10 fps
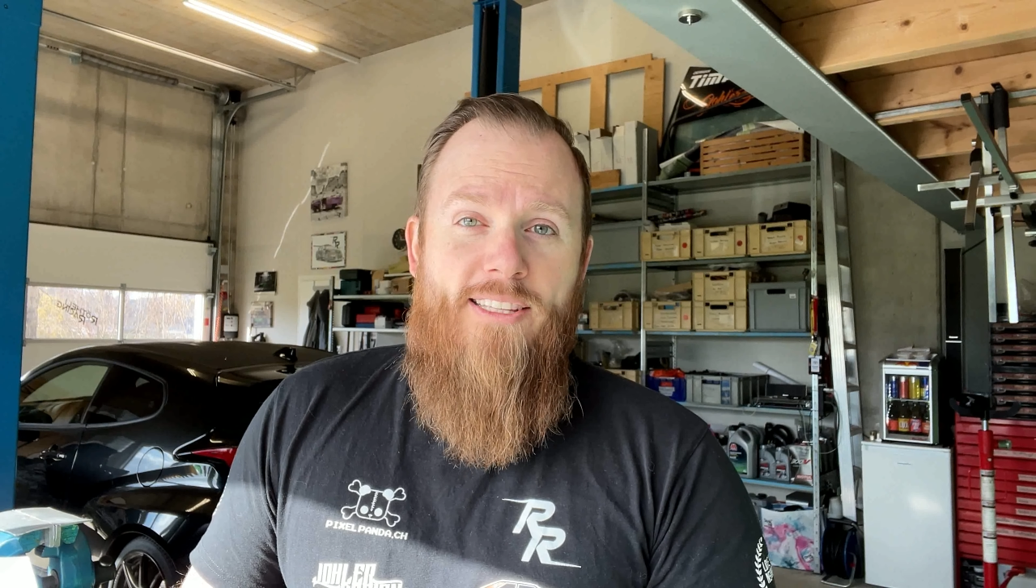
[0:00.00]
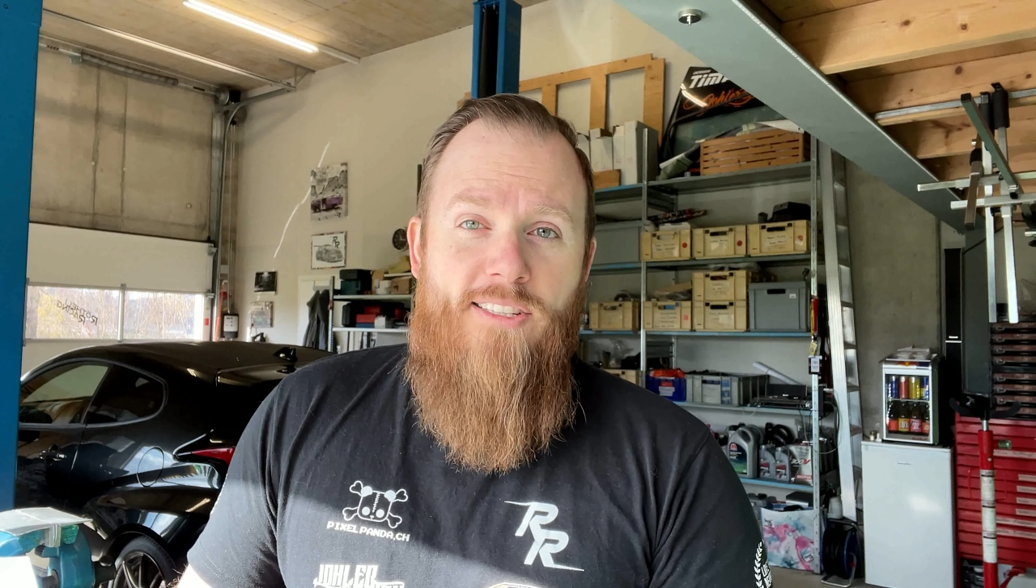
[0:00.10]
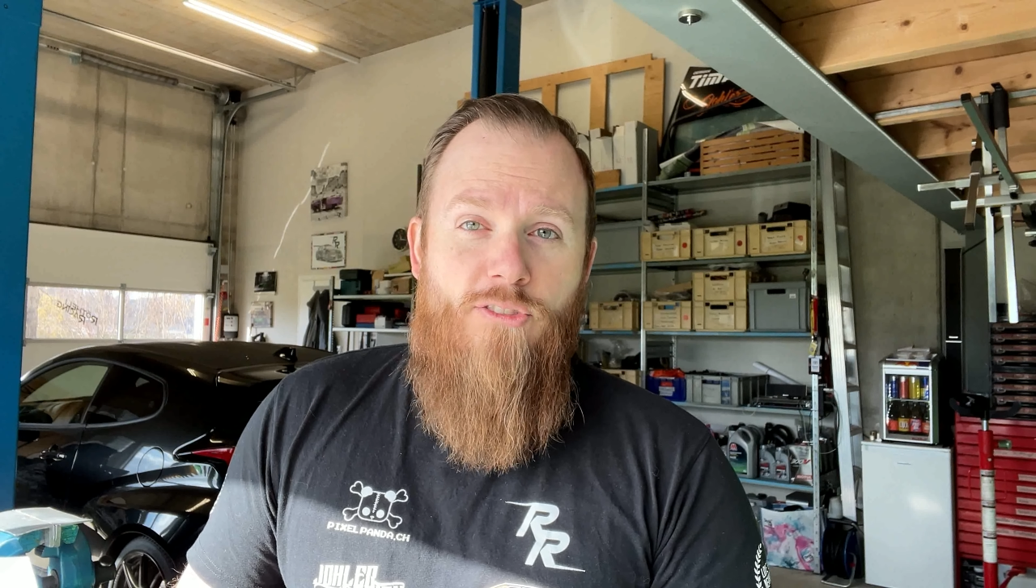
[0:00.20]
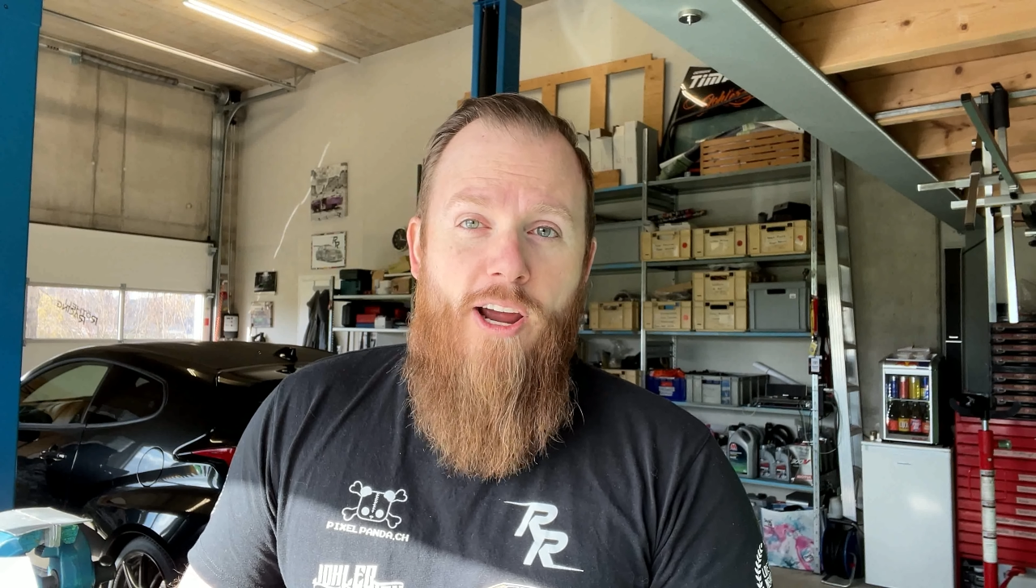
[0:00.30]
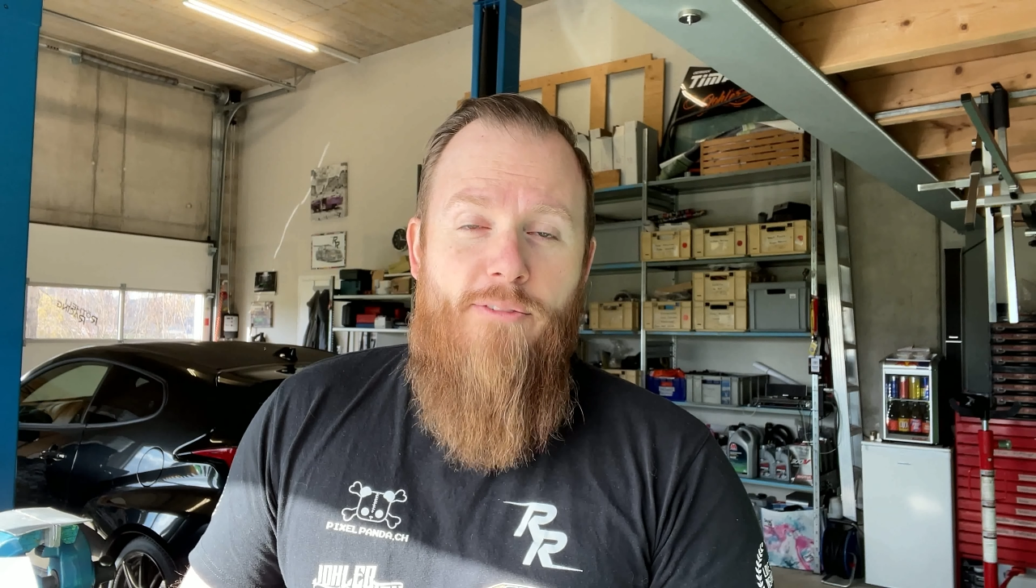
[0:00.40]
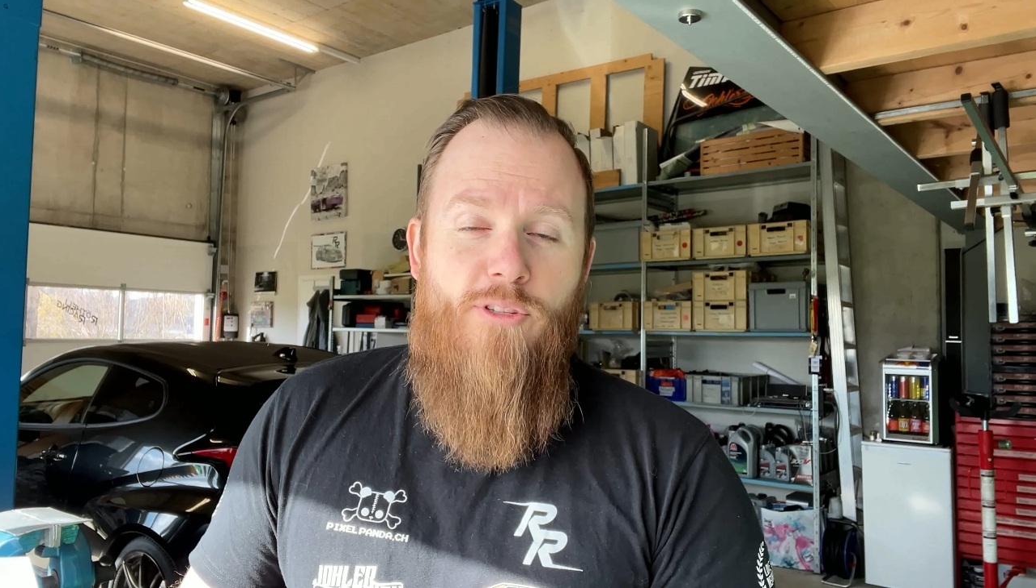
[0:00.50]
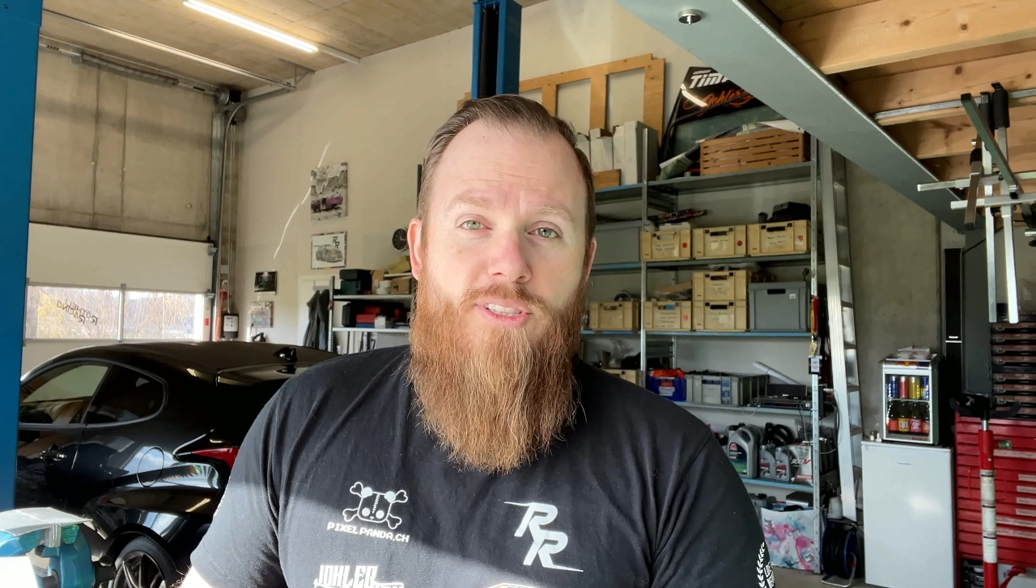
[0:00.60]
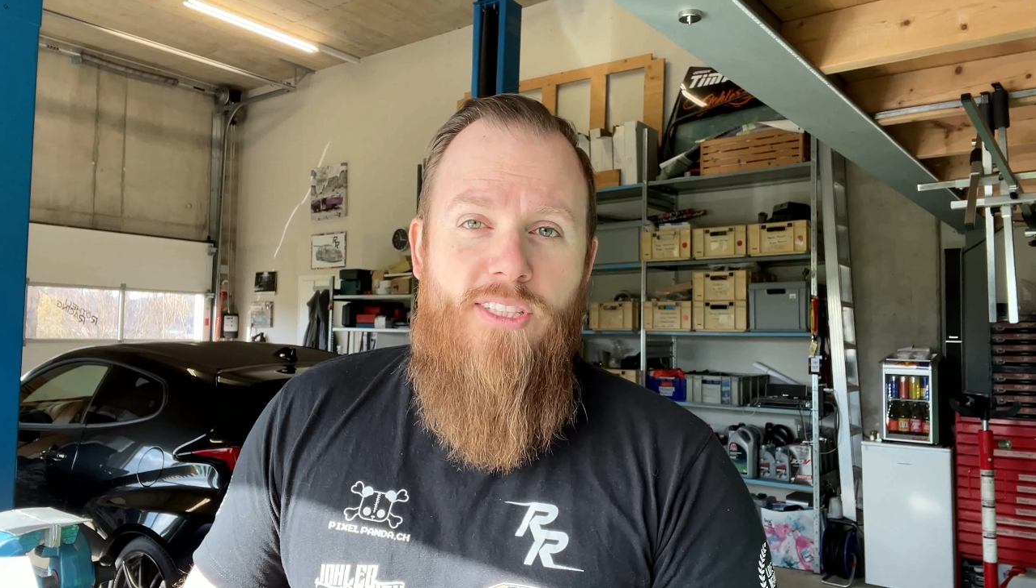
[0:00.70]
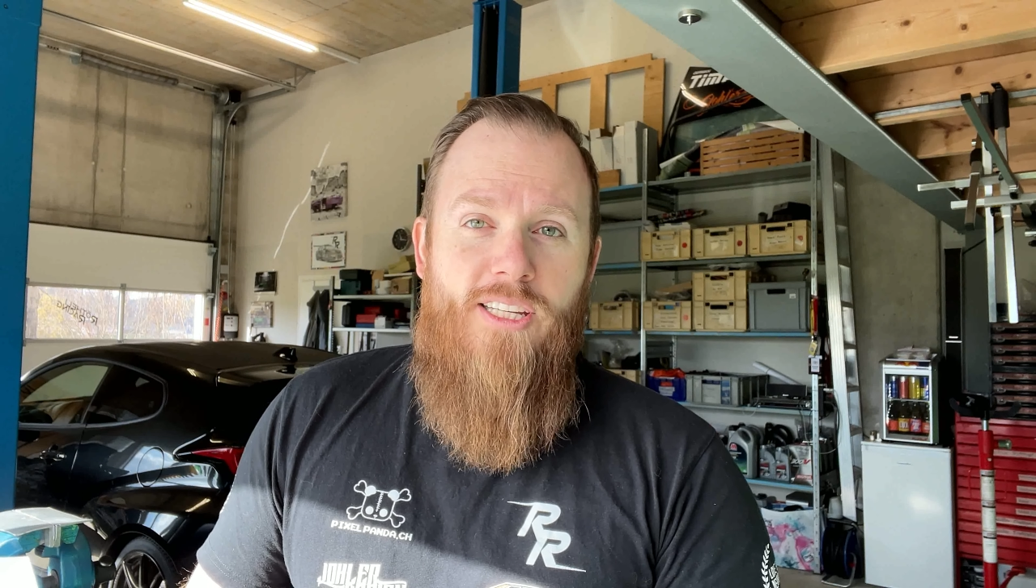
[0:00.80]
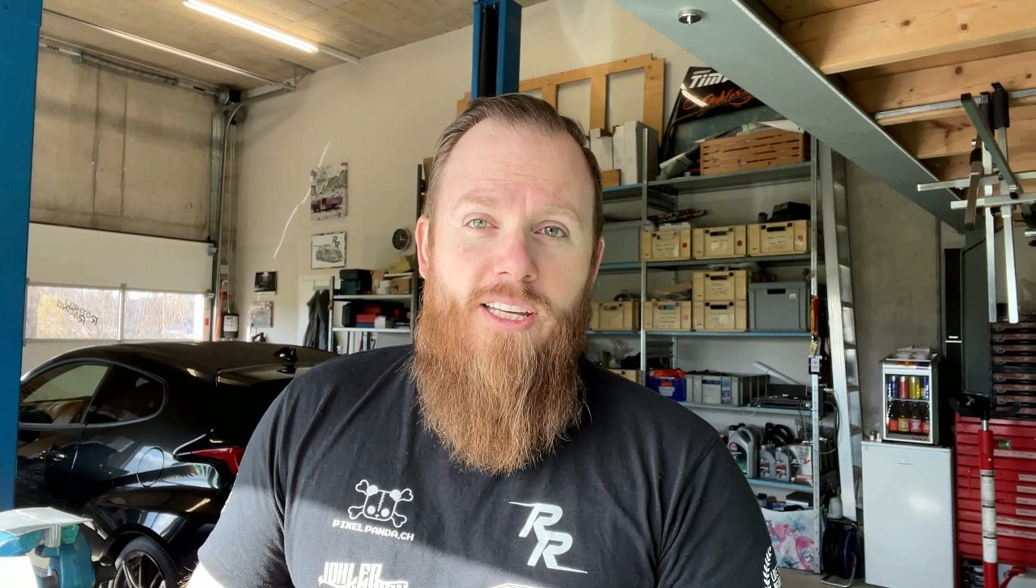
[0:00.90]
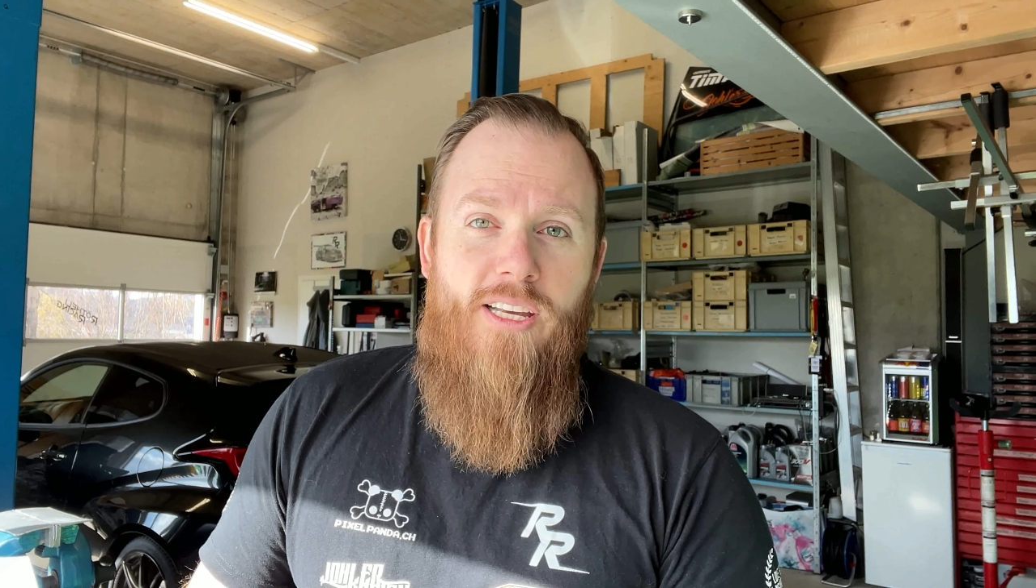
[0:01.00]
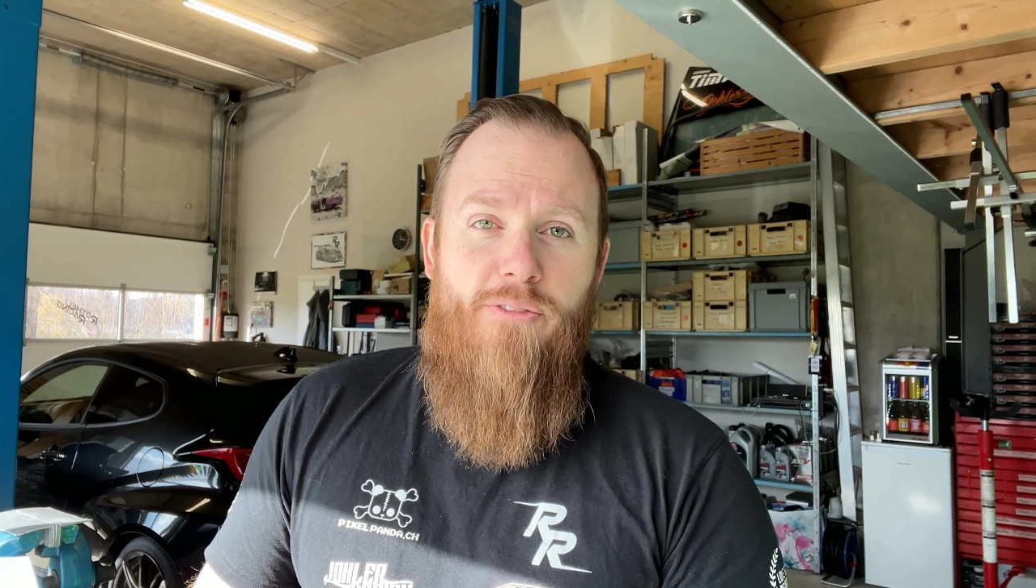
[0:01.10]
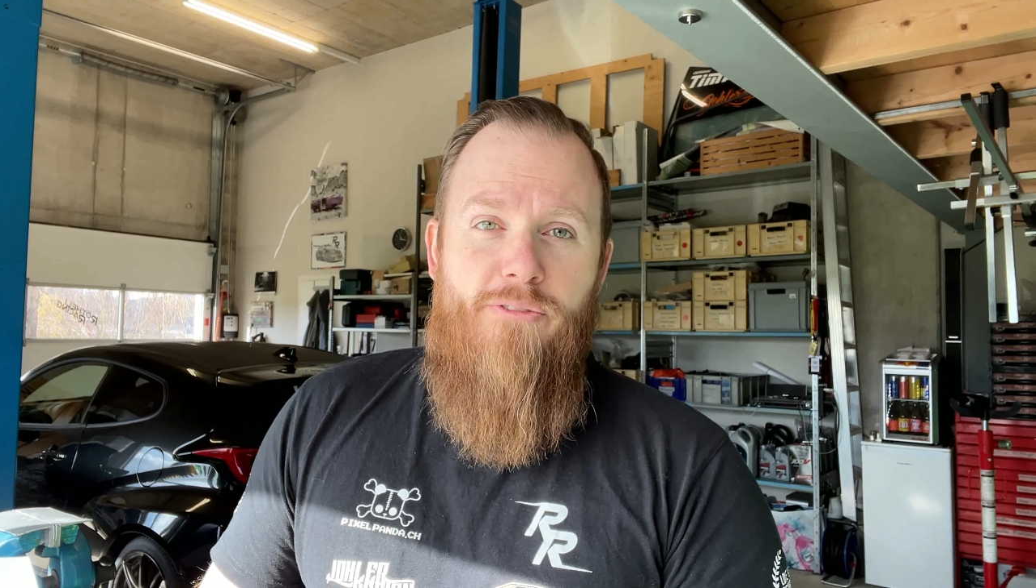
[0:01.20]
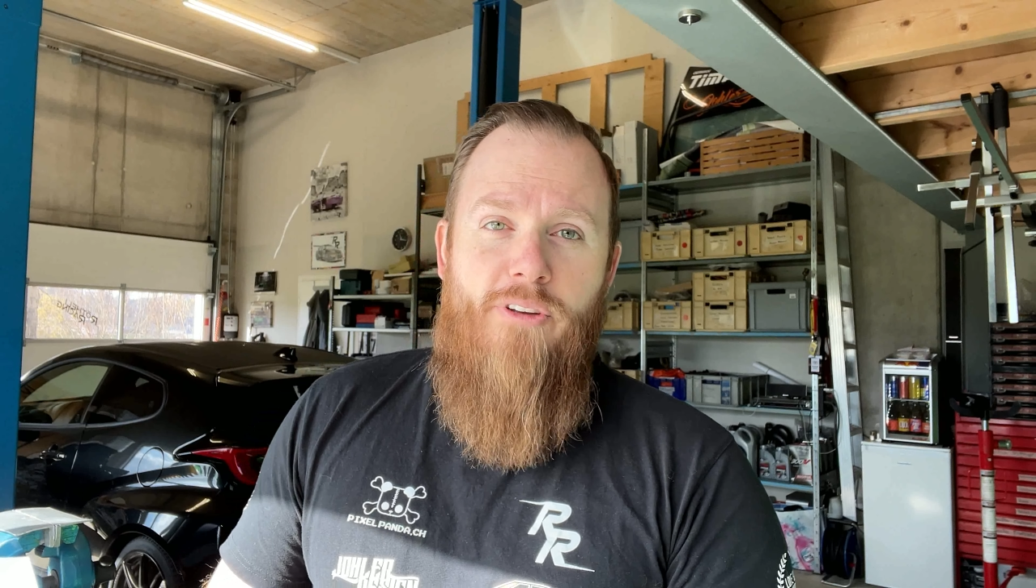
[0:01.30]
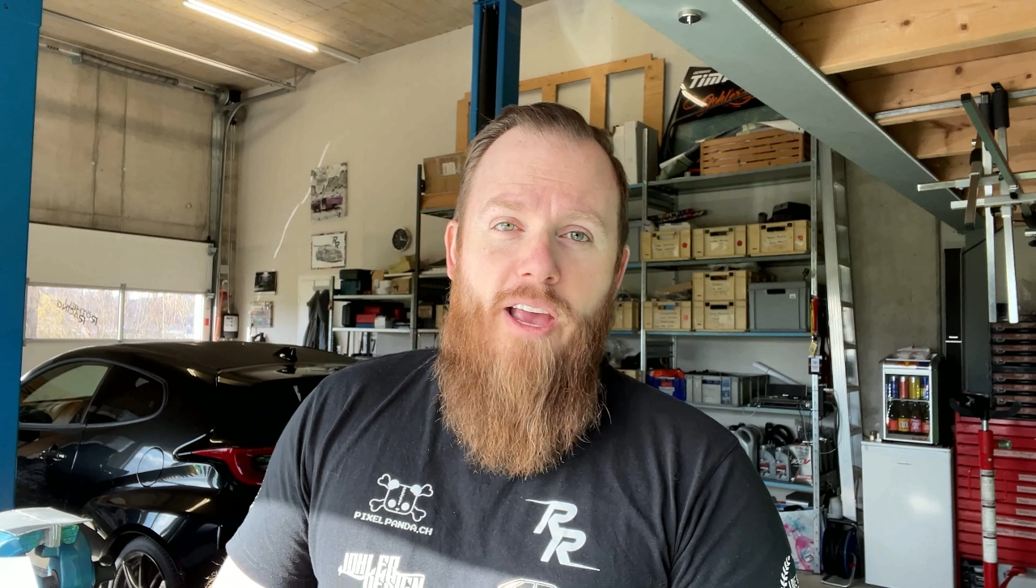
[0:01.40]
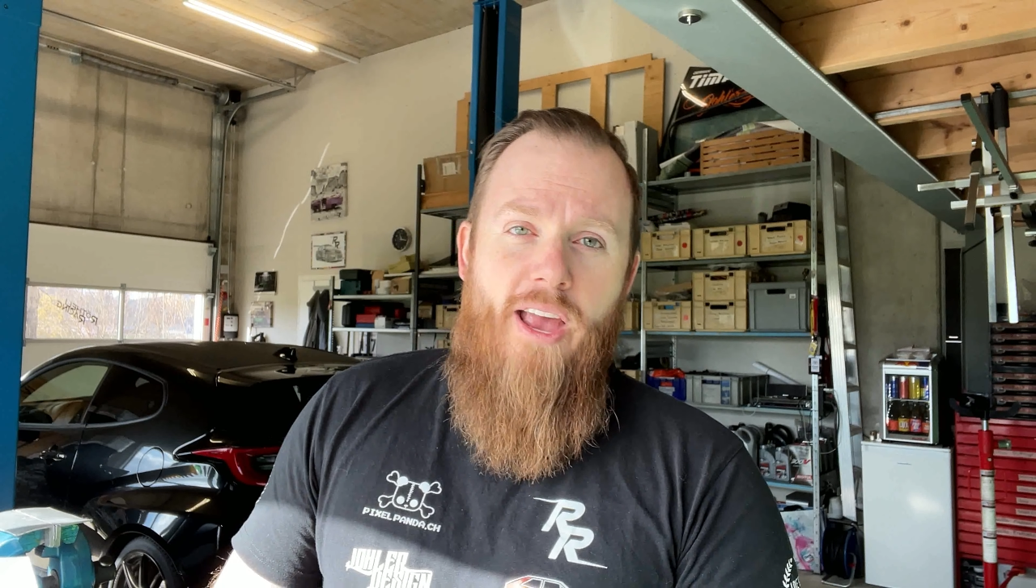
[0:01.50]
test drive to see if